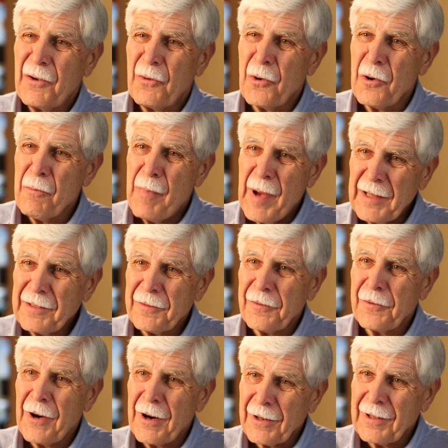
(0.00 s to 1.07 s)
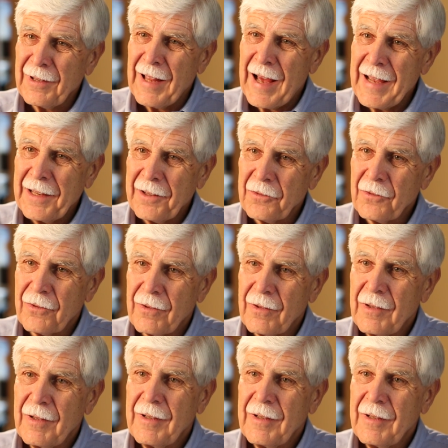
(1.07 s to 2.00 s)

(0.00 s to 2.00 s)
were best for our clients.